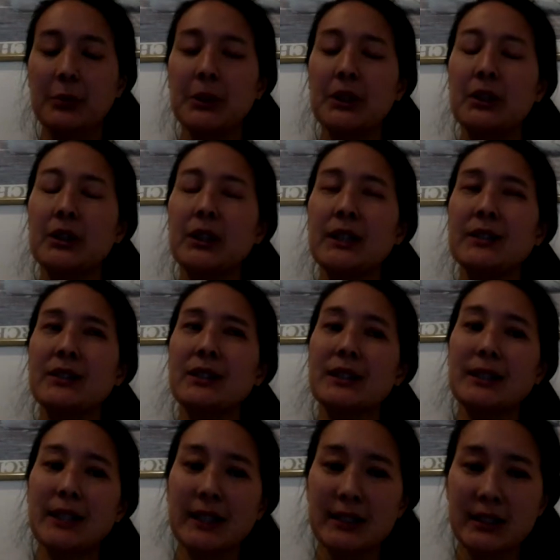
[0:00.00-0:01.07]
I mean, it's
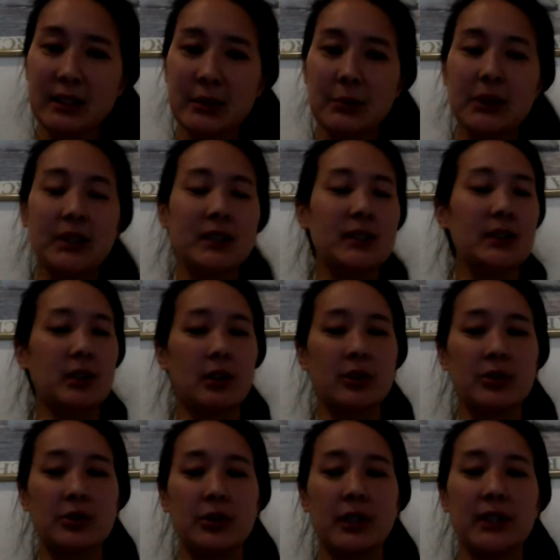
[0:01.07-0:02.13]
connected because it
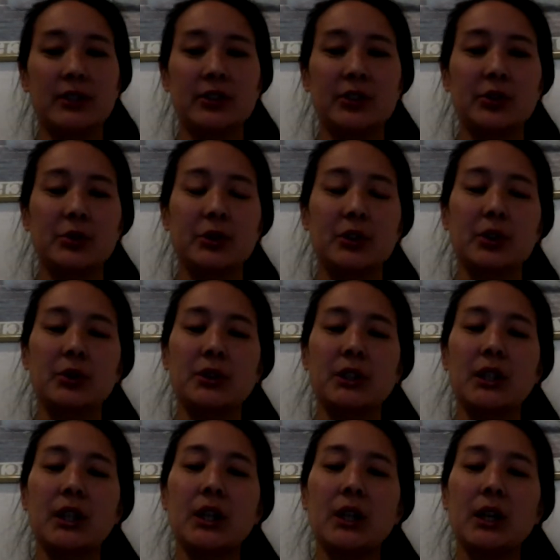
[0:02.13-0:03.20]
also has to do with those
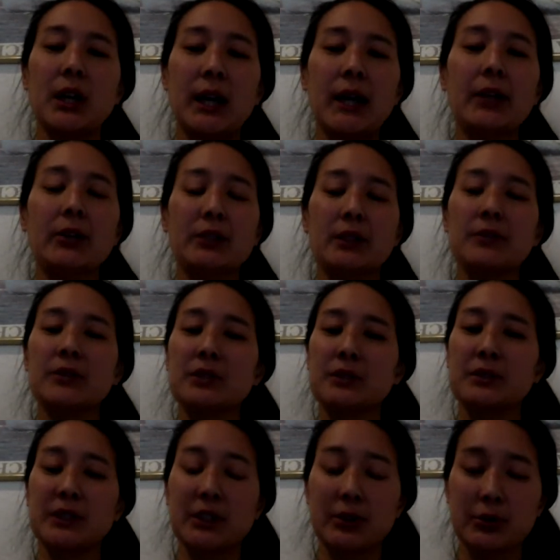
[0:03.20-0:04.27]
higher levels
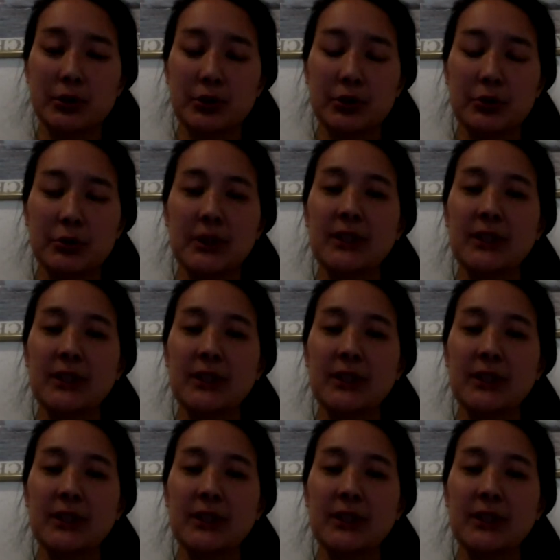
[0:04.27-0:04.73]
of CO2.